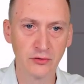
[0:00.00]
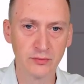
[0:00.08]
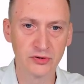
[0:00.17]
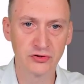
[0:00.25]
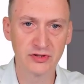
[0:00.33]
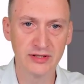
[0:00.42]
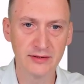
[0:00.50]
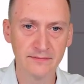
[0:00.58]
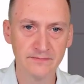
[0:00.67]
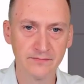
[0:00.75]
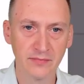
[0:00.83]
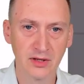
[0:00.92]
a new
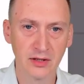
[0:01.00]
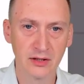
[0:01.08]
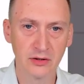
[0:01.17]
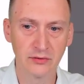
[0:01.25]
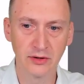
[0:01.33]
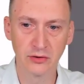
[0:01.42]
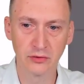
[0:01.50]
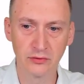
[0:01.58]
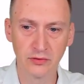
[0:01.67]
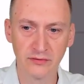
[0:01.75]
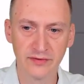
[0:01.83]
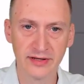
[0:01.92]
machine, create a new
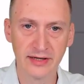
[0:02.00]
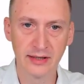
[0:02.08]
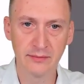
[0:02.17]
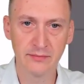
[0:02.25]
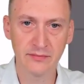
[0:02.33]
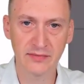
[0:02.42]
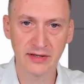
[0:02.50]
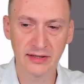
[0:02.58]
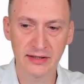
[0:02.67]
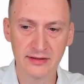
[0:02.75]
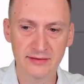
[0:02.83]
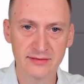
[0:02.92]
VM,
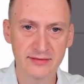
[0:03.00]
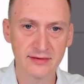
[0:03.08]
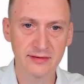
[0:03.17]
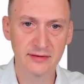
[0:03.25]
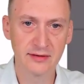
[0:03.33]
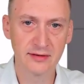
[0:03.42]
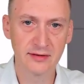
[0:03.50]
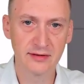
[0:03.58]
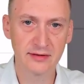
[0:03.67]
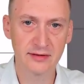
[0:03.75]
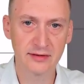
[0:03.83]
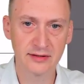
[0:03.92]
next,
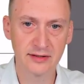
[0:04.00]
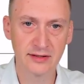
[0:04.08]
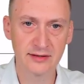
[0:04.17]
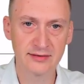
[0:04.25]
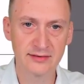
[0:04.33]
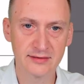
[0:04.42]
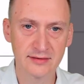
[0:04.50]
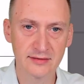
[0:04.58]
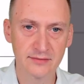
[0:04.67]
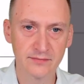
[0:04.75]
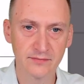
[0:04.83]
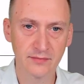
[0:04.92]
uh,
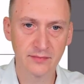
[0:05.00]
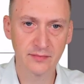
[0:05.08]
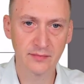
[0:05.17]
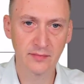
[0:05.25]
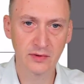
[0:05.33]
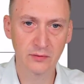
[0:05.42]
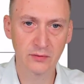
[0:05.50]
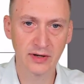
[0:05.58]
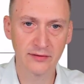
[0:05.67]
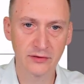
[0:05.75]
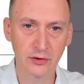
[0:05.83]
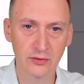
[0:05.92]
next. Would
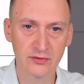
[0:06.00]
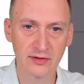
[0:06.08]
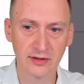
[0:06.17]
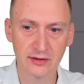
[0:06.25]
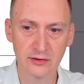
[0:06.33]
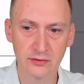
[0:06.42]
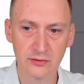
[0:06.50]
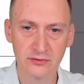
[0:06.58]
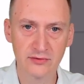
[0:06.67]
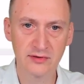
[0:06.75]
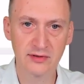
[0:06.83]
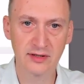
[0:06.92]
have to go and select the
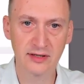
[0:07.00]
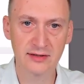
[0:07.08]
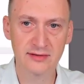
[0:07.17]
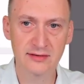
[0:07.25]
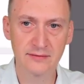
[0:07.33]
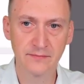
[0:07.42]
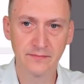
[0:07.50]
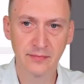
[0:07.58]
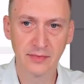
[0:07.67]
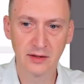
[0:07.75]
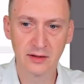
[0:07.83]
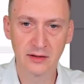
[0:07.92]
host, next.
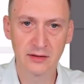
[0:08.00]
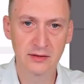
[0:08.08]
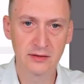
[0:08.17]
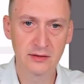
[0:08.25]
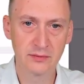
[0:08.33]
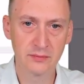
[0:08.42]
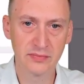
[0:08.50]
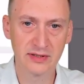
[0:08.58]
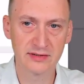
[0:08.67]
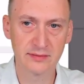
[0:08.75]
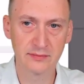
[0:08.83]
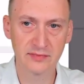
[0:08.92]

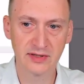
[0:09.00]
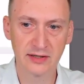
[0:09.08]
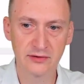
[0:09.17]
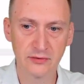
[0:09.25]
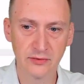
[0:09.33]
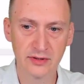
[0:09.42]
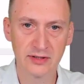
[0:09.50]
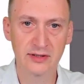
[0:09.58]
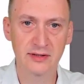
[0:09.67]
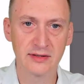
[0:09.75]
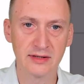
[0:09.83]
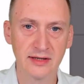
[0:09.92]
Pick some data store
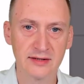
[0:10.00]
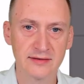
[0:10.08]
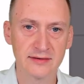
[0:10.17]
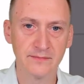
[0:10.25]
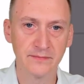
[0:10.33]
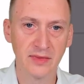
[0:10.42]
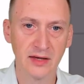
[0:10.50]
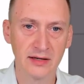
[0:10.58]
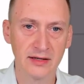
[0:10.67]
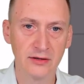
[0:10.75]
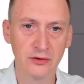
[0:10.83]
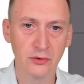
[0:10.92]
here, next.
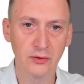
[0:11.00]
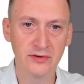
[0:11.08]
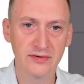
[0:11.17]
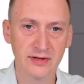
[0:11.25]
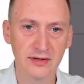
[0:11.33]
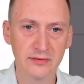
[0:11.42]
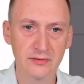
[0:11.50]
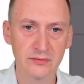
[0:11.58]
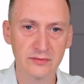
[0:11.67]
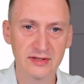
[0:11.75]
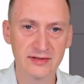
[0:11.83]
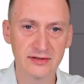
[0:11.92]
Then notice here
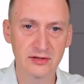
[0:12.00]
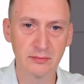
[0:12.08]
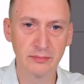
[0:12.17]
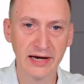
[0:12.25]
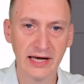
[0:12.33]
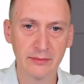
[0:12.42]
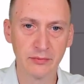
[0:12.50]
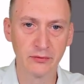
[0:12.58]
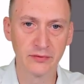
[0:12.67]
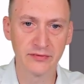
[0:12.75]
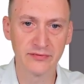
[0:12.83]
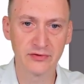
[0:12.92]
it's as compatible
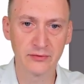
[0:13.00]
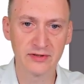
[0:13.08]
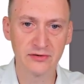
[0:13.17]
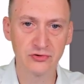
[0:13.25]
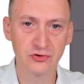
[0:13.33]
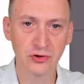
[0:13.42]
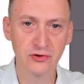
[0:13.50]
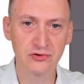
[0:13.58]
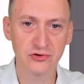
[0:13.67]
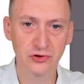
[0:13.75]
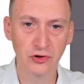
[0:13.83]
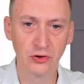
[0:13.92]
with. So this should
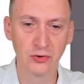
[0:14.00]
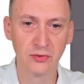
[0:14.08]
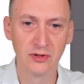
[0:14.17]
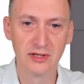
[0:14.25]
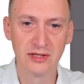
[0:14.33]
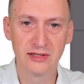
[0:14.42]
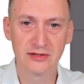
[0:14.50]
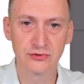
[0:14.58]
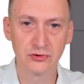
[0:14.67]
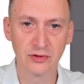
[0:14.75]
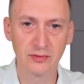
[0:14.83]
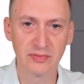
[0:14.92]
show
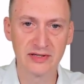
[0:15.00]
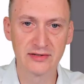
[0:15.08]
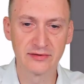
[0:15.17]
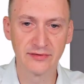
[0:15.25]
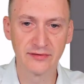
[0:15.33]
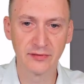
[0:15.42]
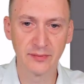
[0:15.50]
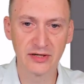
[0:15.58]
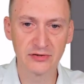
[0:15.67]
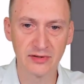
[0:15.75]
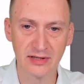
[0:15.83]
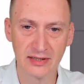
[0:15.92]
certain piece of
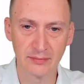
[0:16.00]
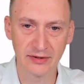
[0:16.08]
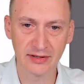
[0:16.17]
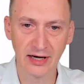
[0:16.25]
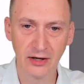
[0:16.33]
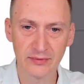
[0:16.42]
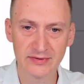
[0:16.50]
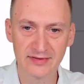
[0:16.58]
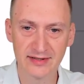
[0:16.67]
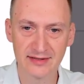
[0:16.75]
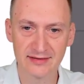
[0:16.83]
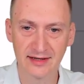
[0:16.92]
information here, but now we
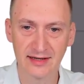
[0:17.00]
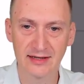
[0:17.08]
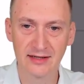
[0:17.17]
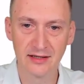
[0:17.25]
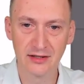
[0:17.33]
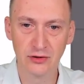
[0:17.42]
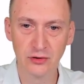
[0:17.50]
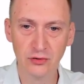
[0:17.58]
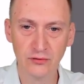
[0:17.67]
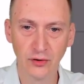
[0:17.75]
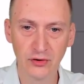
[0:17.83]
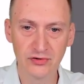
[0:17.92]
see there's a
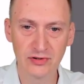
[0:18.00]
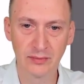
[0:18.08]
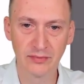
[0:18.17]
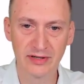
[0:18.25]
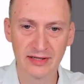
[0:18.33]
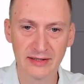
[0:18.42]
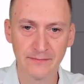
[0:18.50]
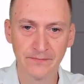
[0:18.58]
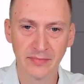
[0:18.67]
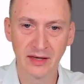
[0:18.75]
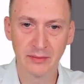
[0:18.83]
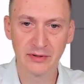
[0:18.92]
new version number here,
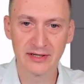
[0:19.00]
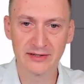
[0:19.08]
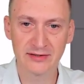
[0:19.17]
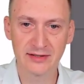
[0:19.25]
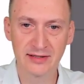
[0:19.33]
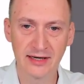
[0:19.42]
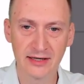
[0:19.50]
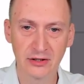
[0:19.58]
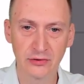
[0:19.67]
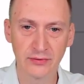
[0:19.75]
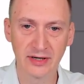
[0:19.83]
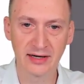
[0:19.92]
but it doesn't get
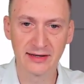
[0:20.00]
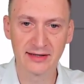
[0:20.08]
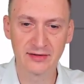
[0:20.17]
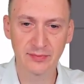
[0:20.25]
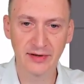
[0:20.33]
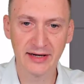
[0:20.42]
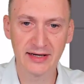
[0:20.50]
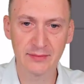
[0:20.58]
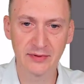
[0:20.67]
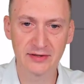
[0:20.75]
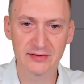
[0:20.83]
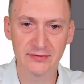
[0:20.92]
correctly
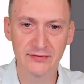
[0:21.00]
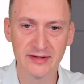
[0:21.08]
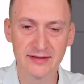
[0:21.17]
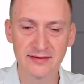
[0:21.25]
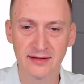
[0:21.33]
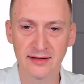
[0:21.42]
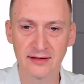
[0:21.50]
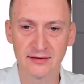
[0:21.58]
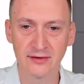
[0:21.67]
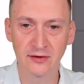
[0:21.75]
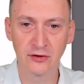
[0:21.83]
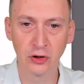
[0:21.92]
displayed because the vCenter
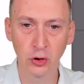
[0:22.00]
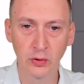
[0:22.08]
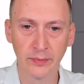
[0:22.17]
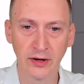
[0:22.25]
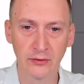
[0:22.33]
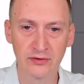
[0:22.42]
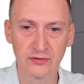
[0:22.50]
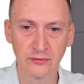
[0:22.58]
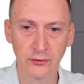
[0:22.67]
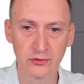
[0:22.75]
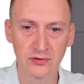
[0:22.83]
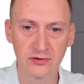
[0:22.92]
doesn't know about this
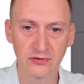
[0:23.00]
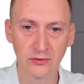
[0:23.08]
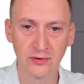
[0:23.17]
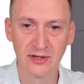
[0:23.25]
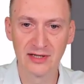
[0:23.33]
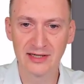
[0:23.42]
version. So